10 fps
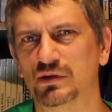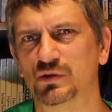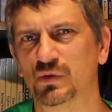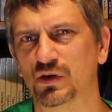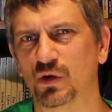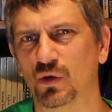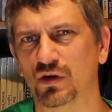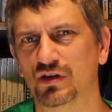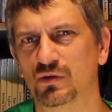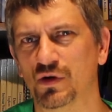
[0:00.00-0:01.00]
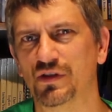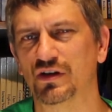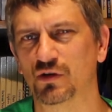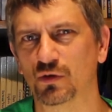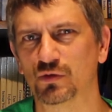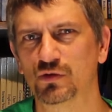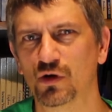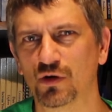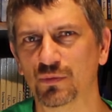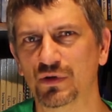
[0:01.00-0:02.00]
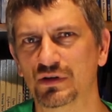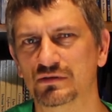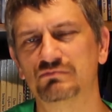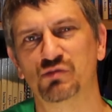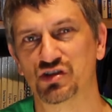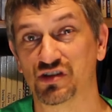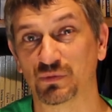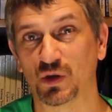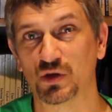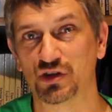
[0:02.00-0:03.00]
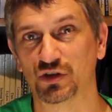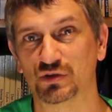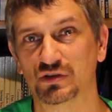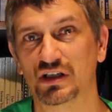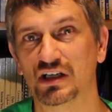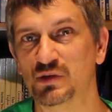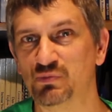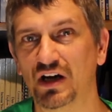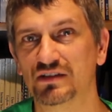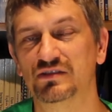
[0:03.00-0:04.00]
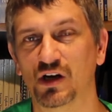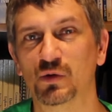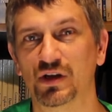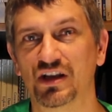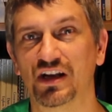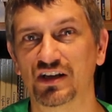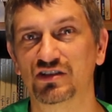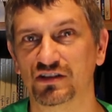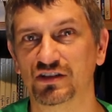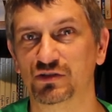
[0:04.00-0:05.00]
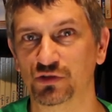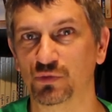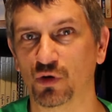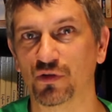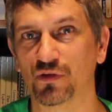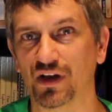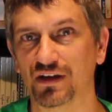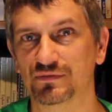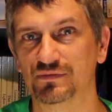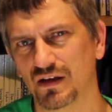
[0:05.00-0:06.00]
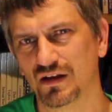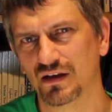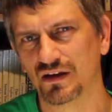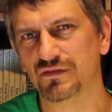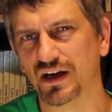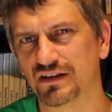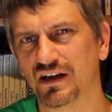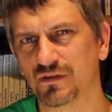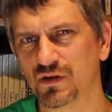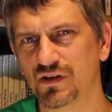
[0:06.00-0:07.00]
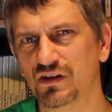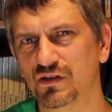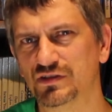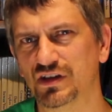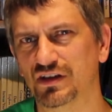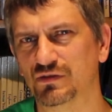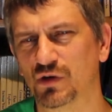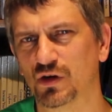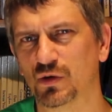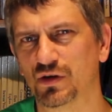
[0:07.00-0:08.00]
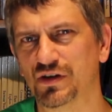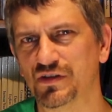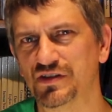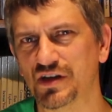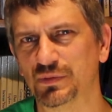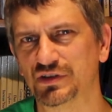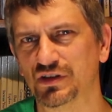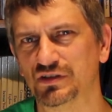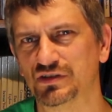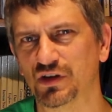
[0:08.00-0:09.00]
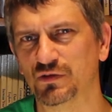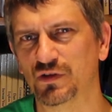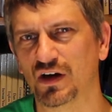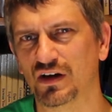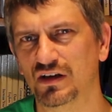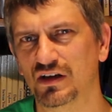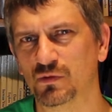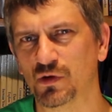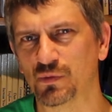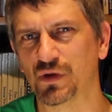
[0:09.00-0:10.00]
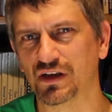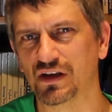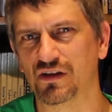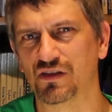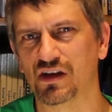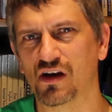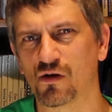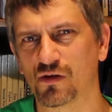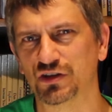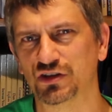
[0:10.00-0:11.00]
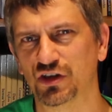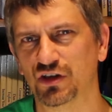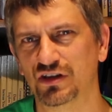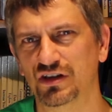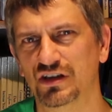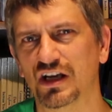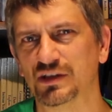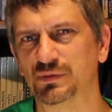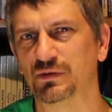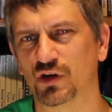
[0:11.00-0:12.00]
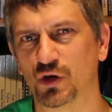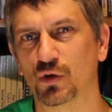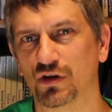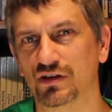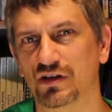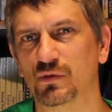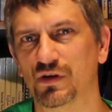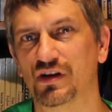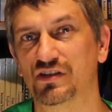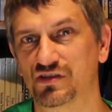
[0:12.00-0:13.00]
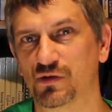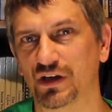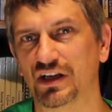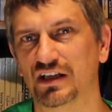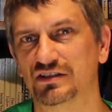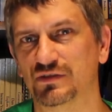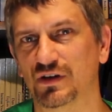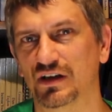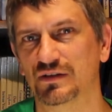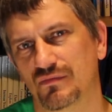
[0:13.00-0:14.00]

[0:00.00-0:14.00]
to record within Google Chrome, which seemed logical, but no, it can actually do more than that. In fact, everything you've seen recorded in this episode so far, with me in the orange shirt, has been recorded with Screencastify.